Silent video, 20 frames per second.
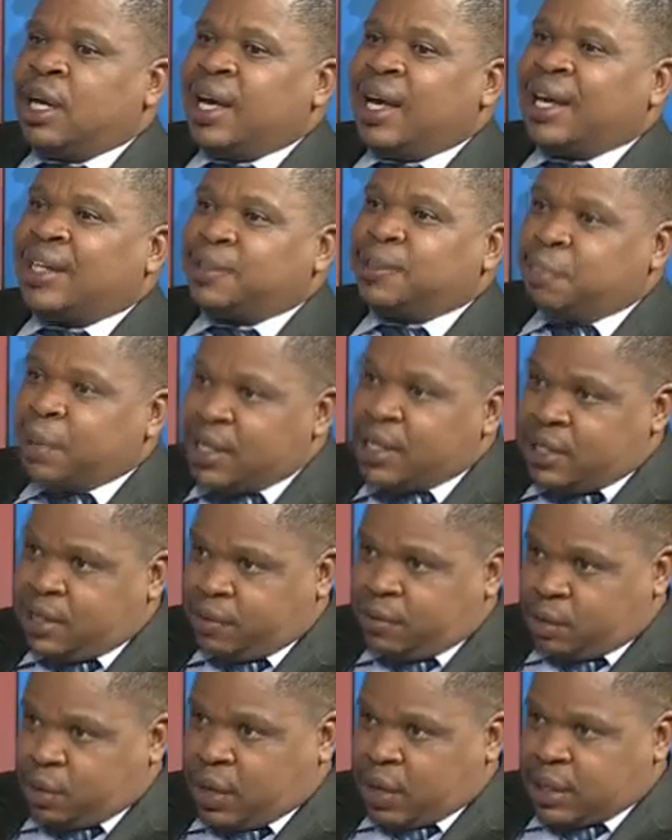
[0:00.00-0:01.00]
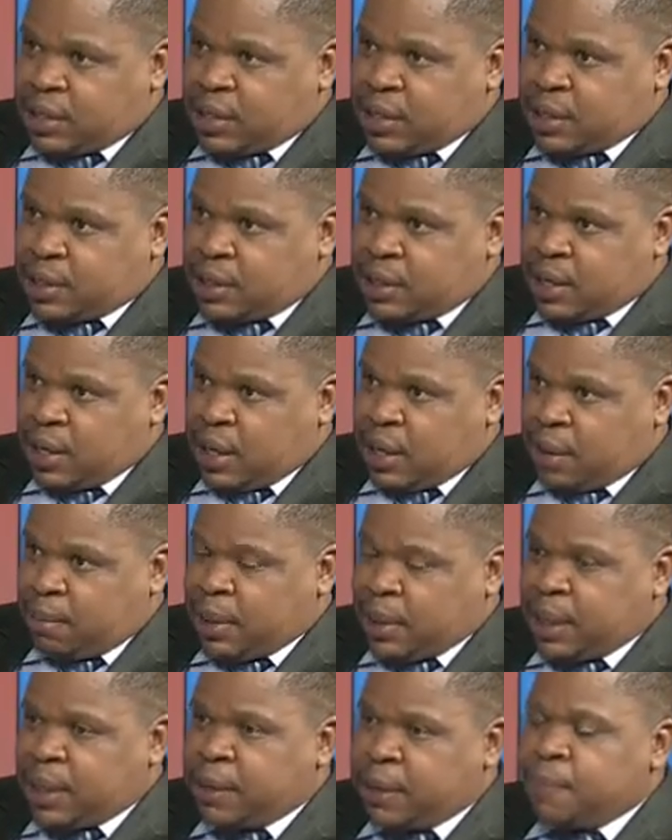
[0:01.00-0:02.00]
expensive to access
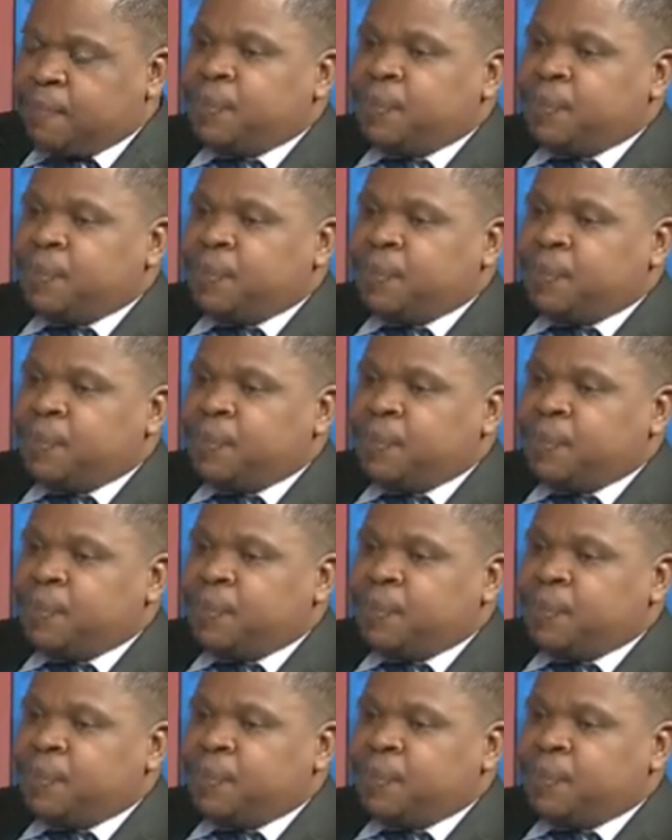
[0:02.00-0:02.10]
money.